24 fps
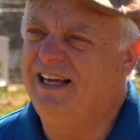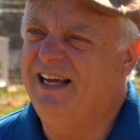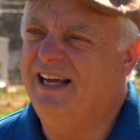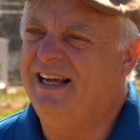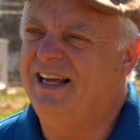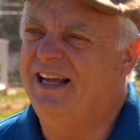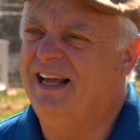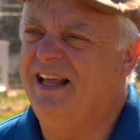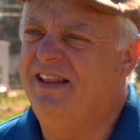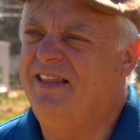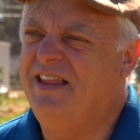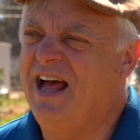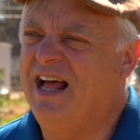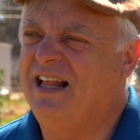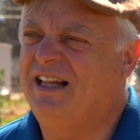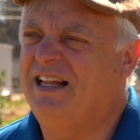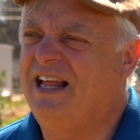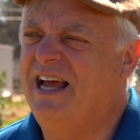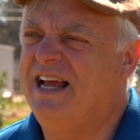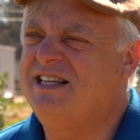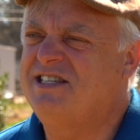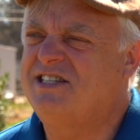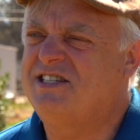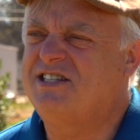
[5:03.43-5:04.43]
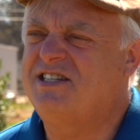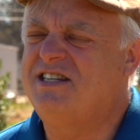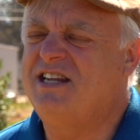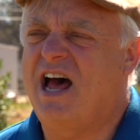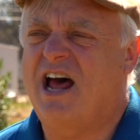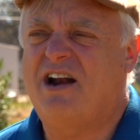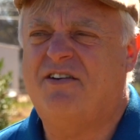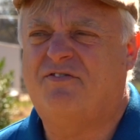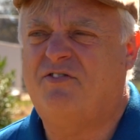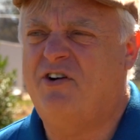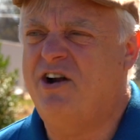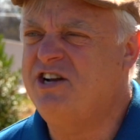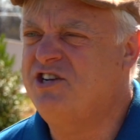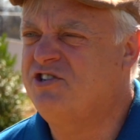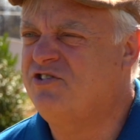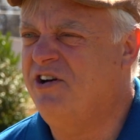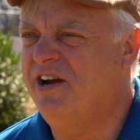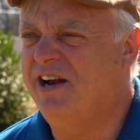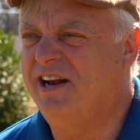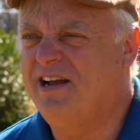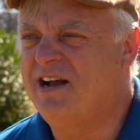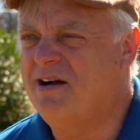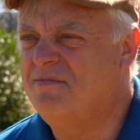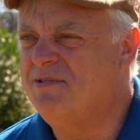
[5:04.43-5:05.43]
And that light's not a freight
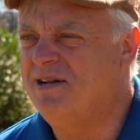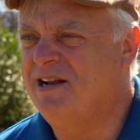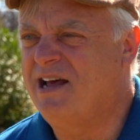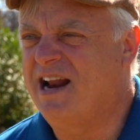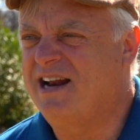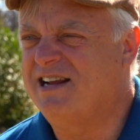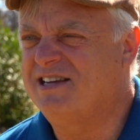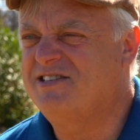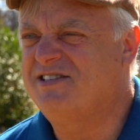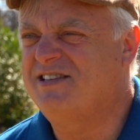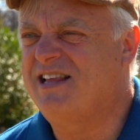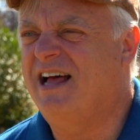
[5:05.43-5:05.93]
train coming at us.